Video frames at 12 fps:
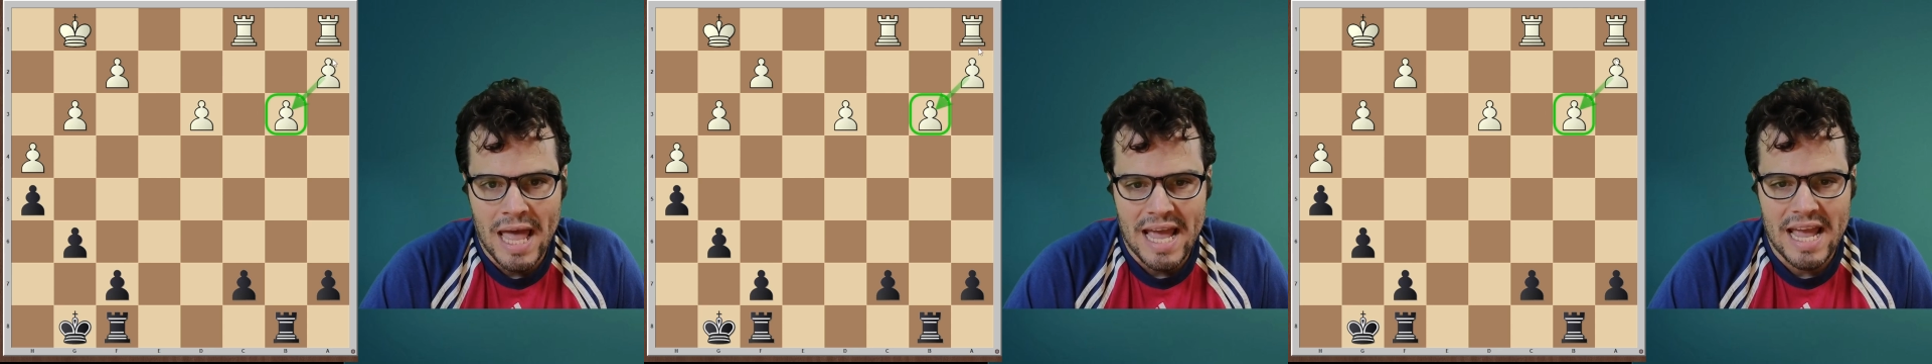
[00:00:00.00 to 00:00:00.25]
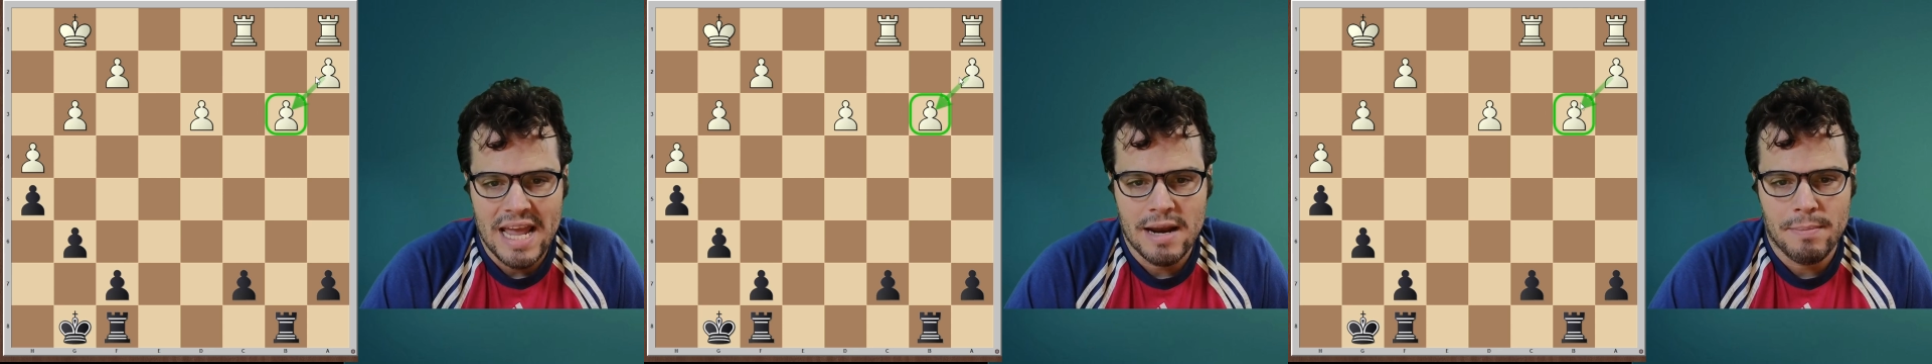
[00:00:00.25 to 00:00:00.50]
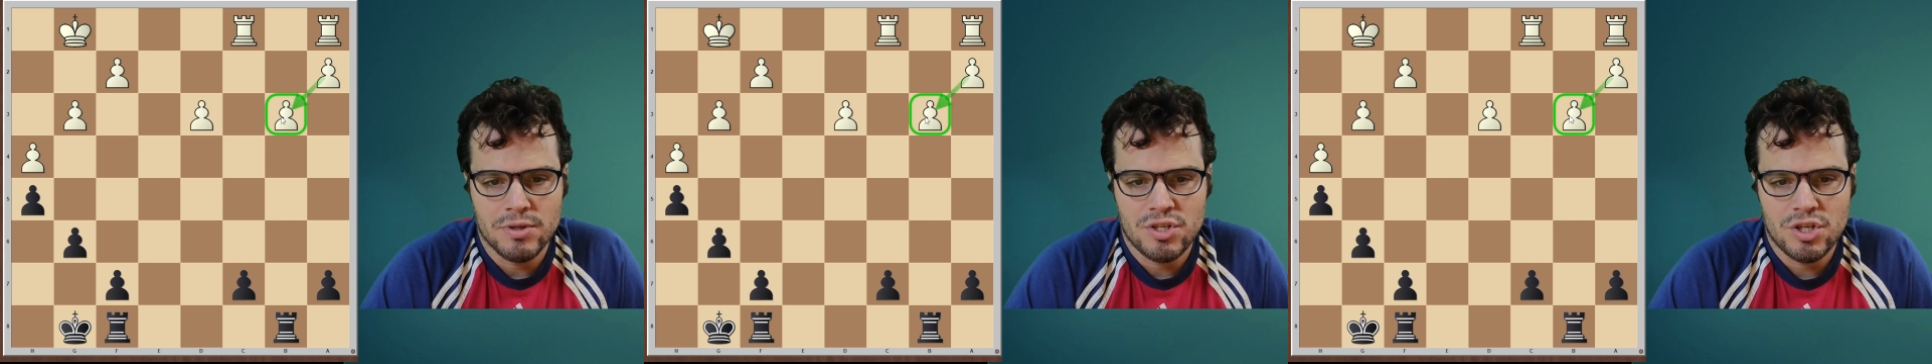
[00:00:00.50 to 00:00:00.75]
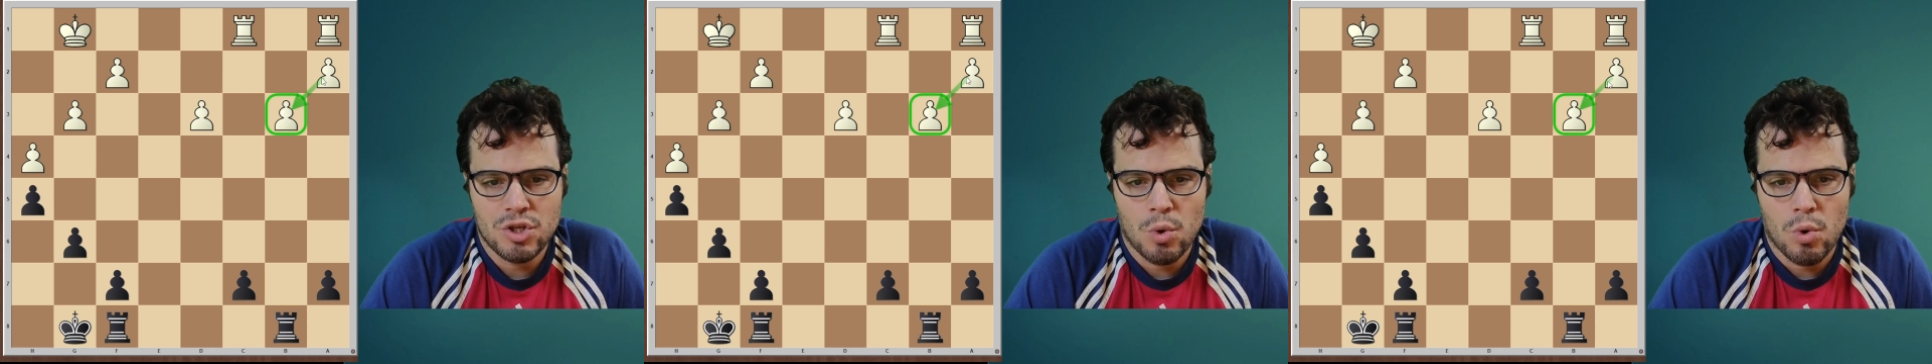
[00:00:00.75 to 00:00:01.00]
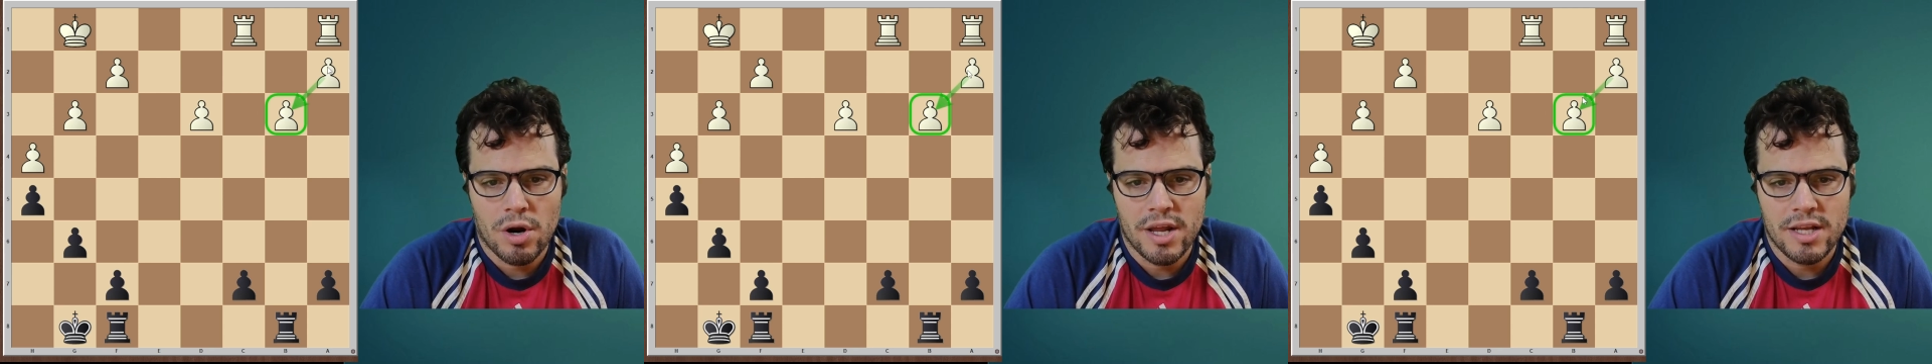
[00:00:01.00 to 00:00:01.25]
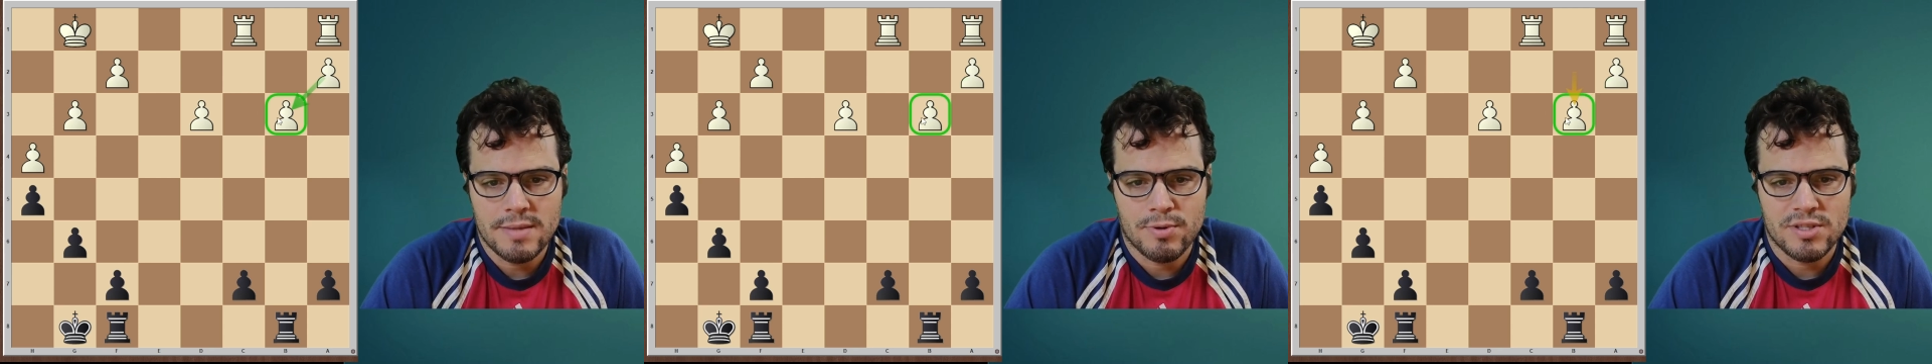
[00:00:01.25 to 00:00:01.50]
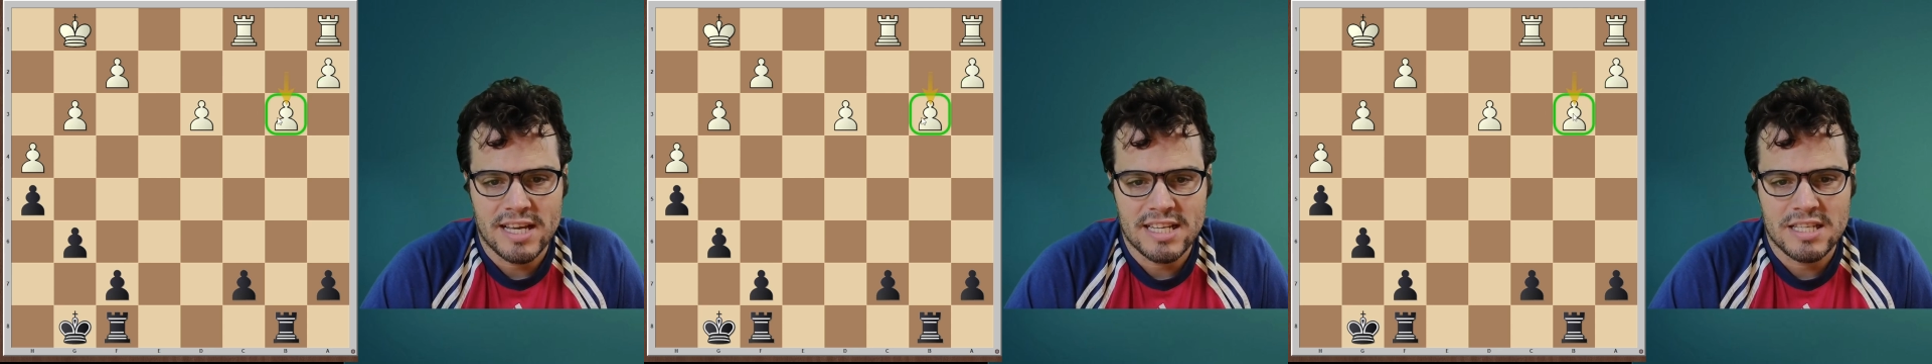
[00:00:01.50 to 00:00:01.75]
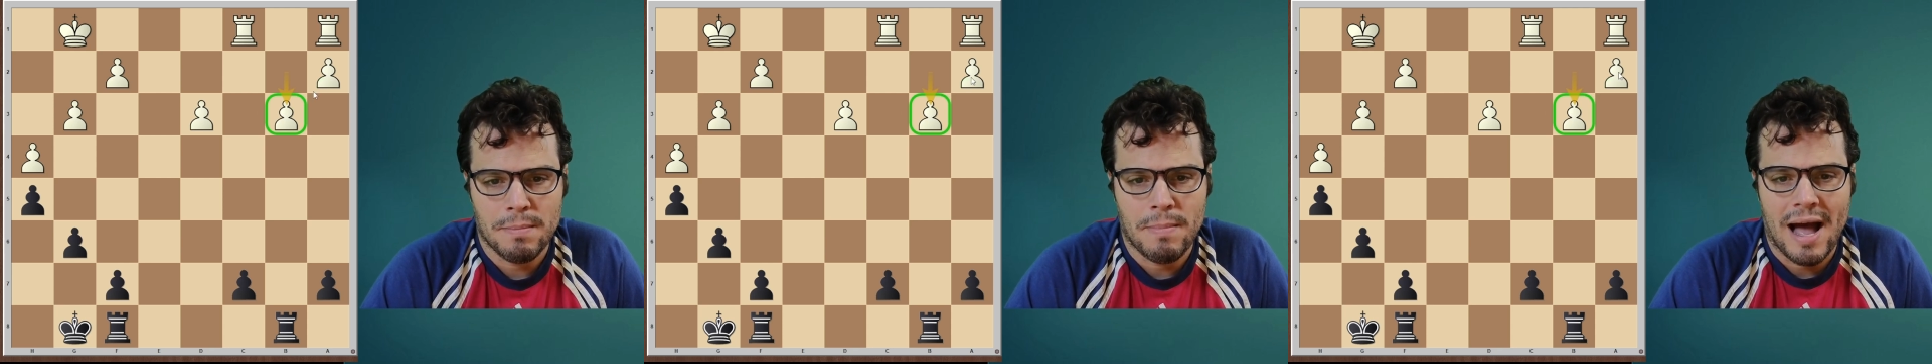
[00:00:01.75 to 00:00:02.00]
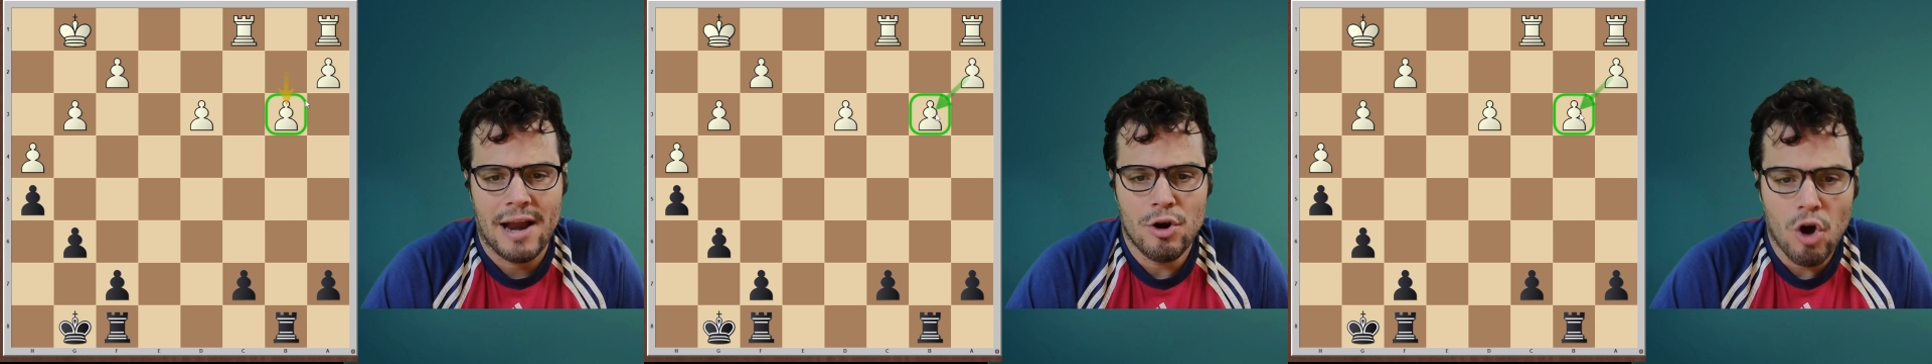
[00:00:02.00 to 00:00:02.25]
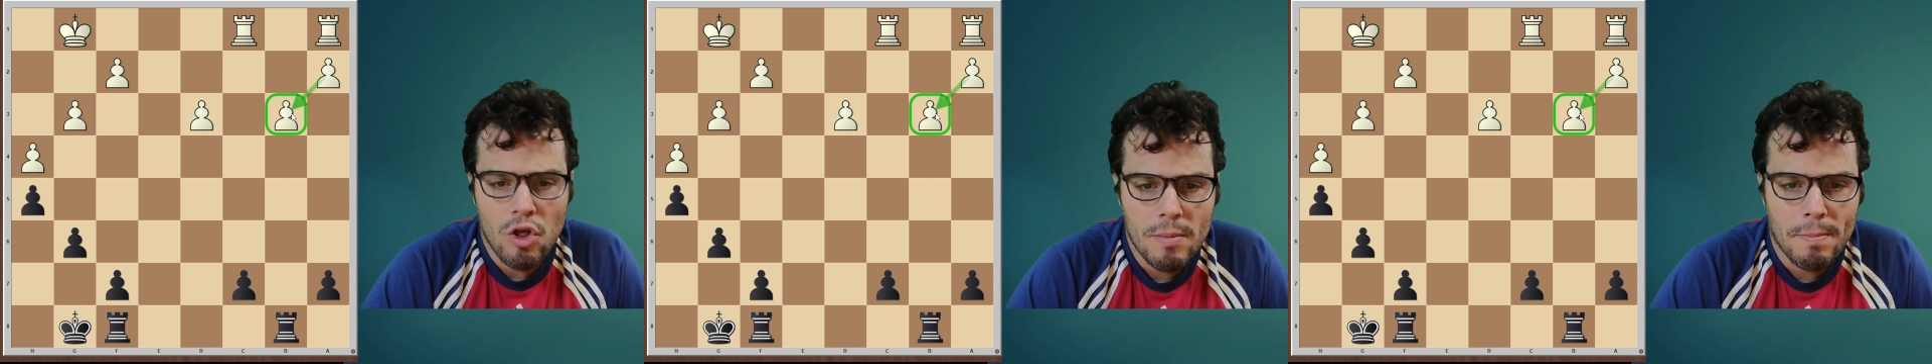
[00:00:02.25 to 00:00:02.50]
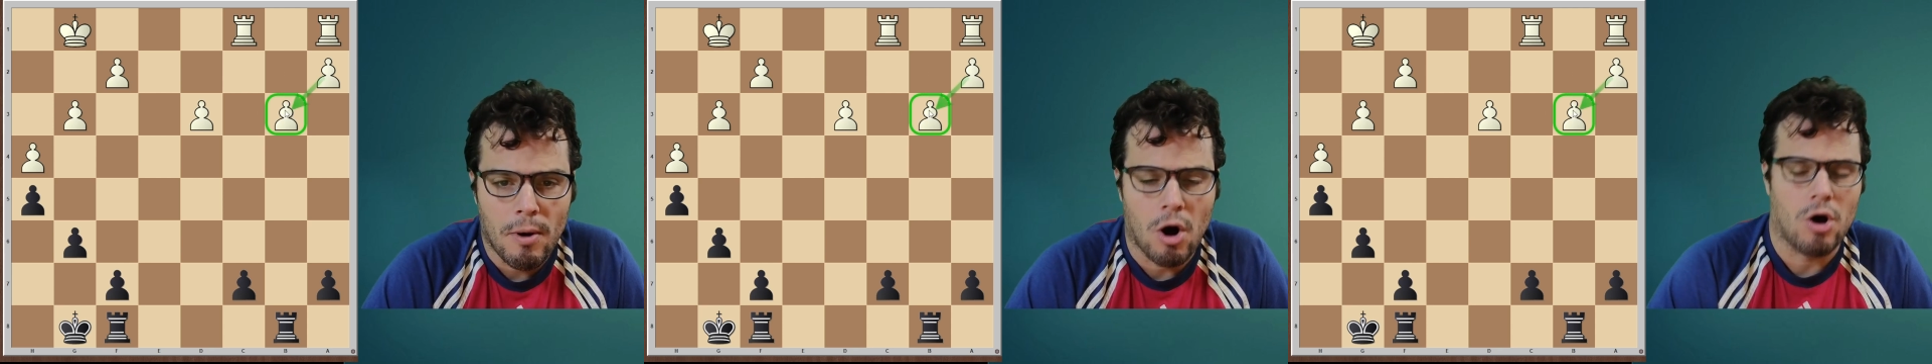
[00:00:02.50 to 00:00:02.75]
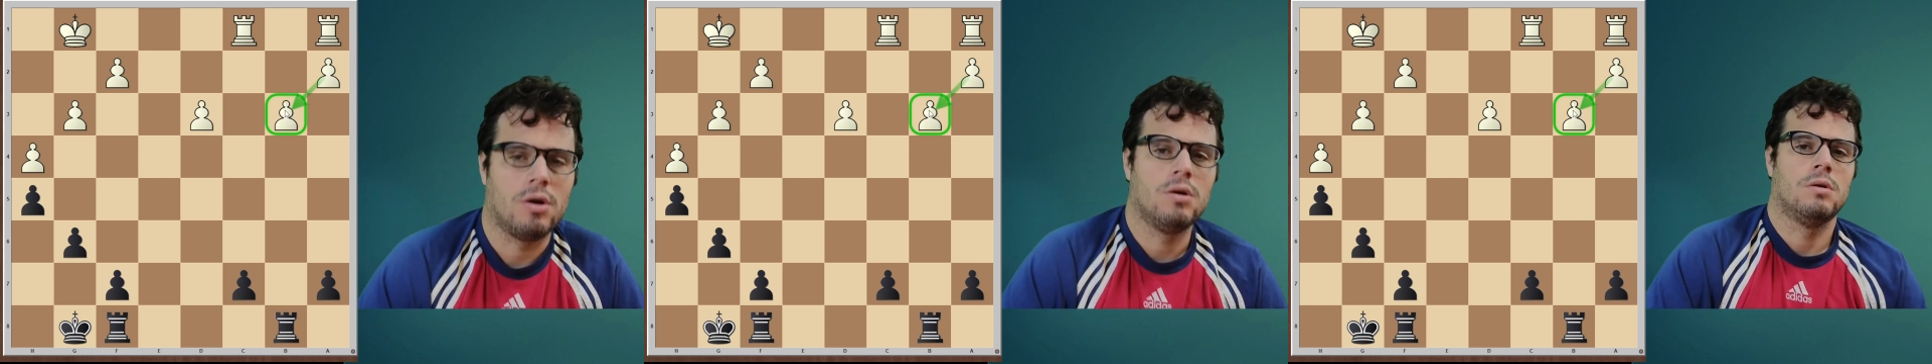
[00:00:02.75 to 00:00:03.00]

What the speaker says: in a position where it is protected by another pawn